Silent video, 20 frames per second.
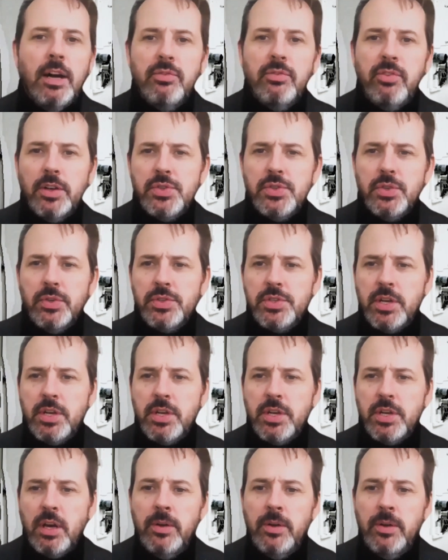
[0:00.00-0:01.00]
Fossils
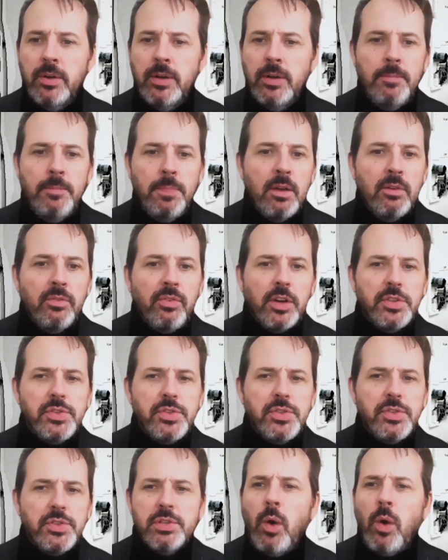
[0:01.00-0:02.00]
of
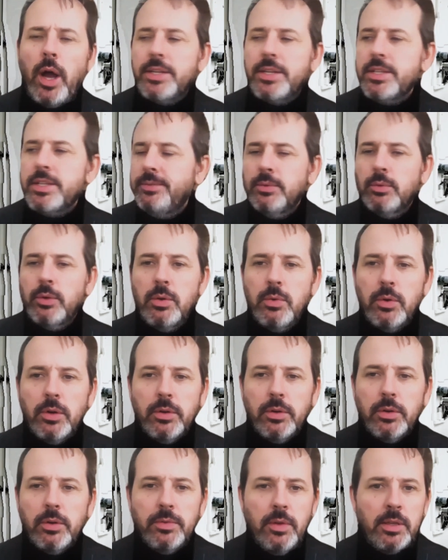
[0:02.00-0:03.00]
what we
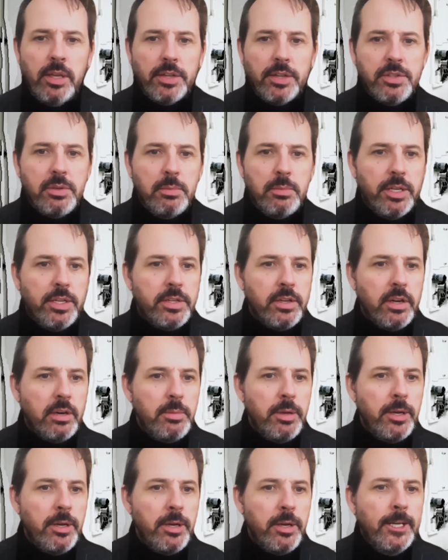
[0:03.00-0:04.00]
will yet to be
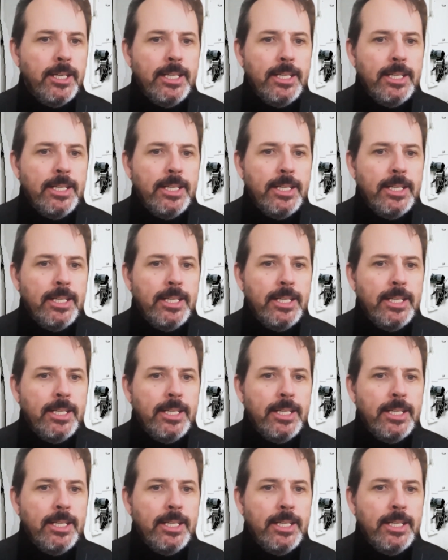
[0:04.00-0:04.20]
determined.